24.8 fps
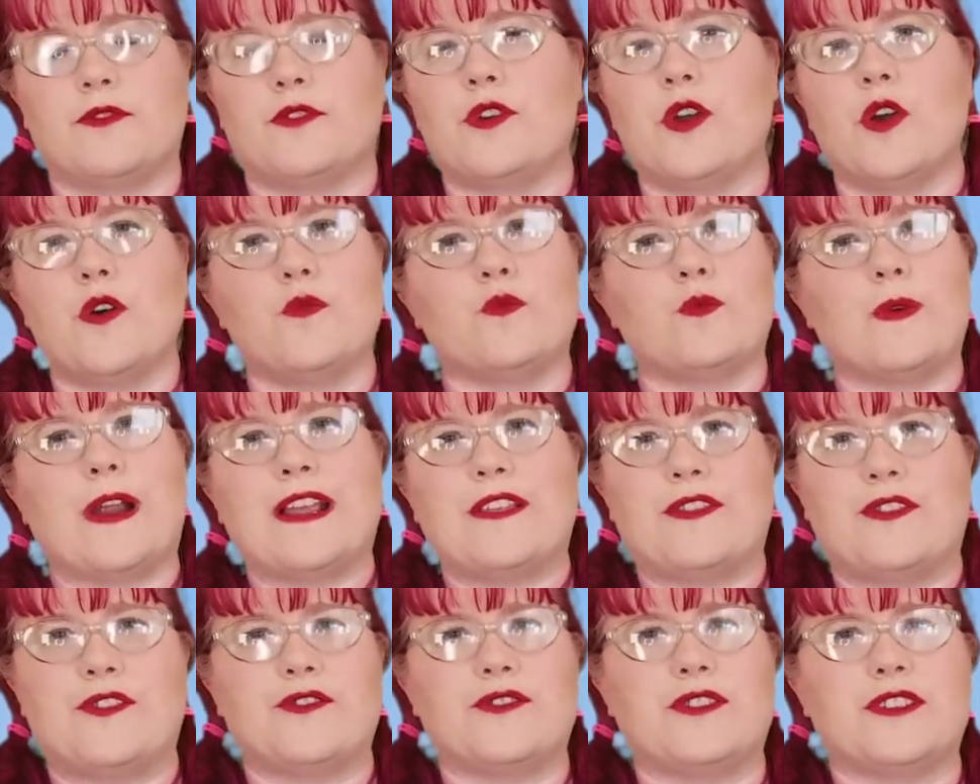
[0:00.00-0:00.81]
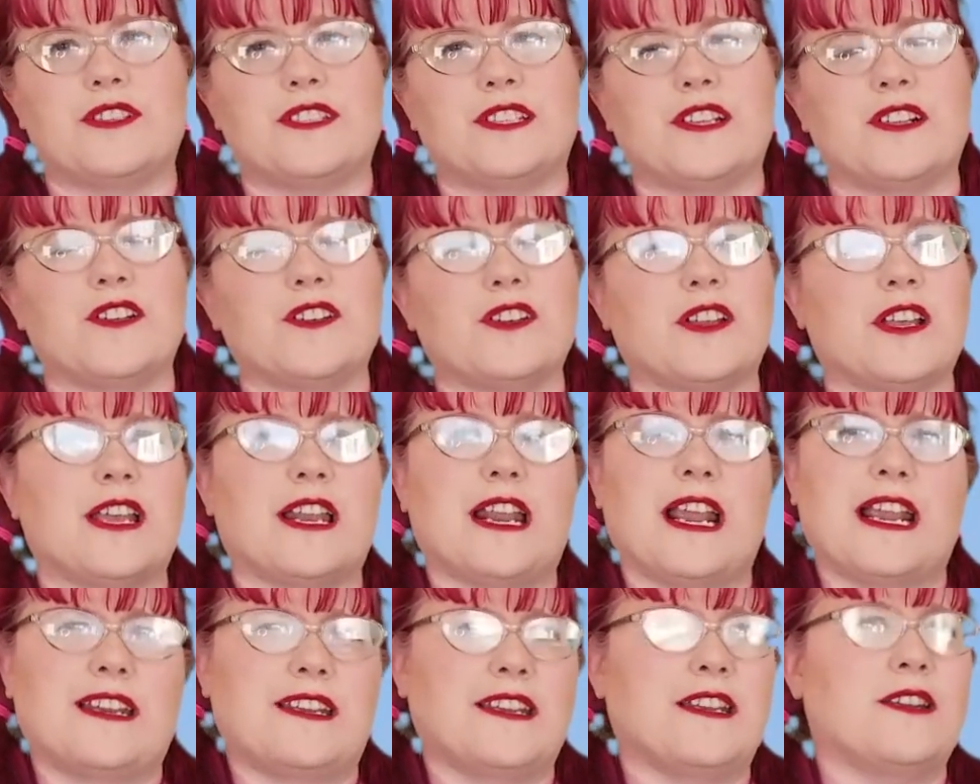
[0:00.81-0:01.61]
go right through the silk, and
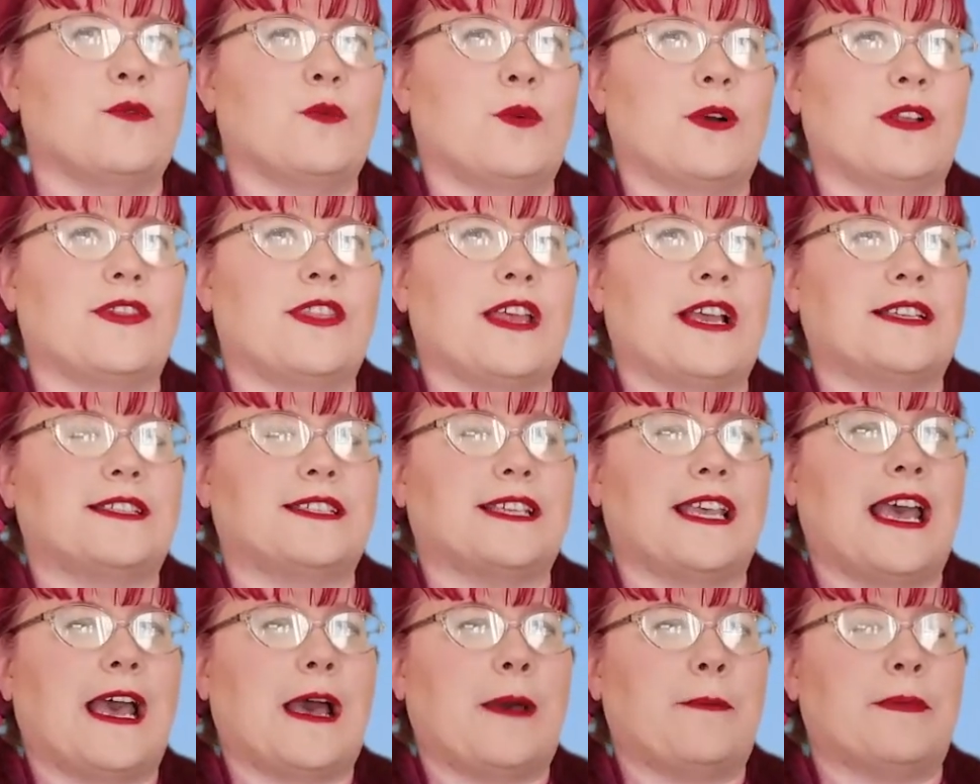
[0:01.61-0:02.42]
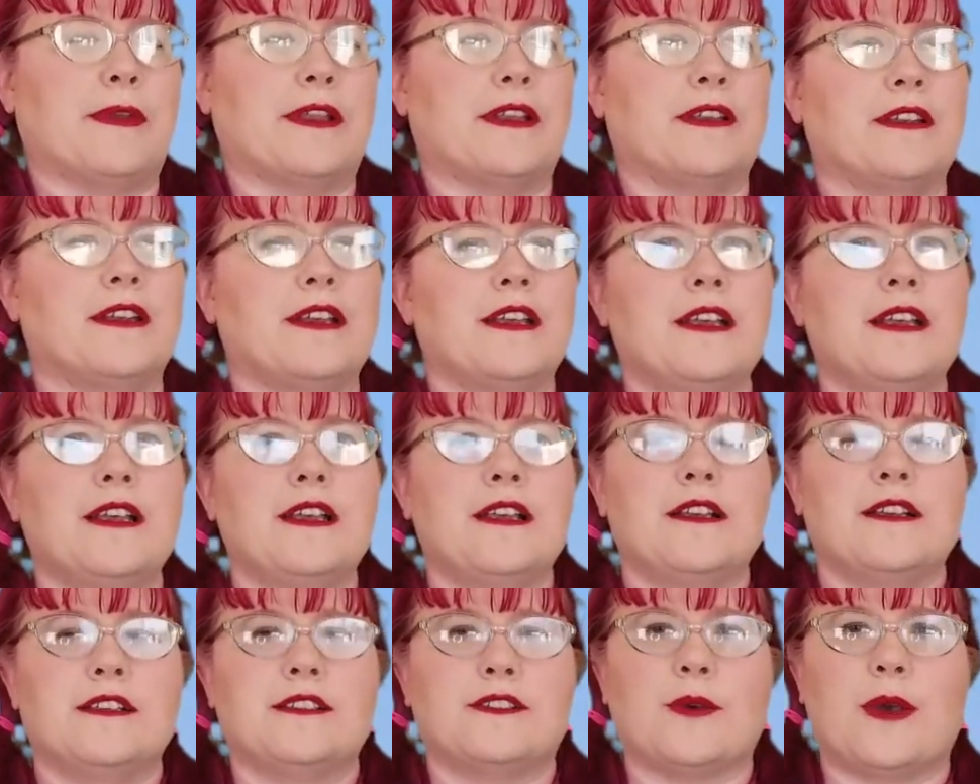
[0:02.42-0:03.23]
I didn't want that to
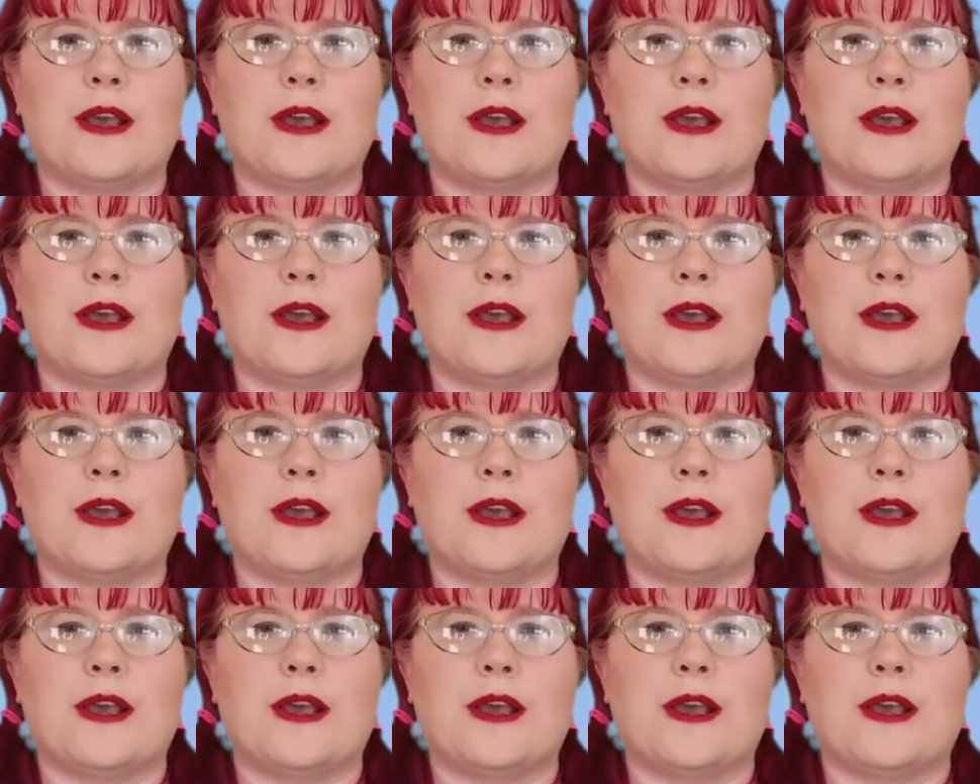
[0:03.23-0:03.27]
happen.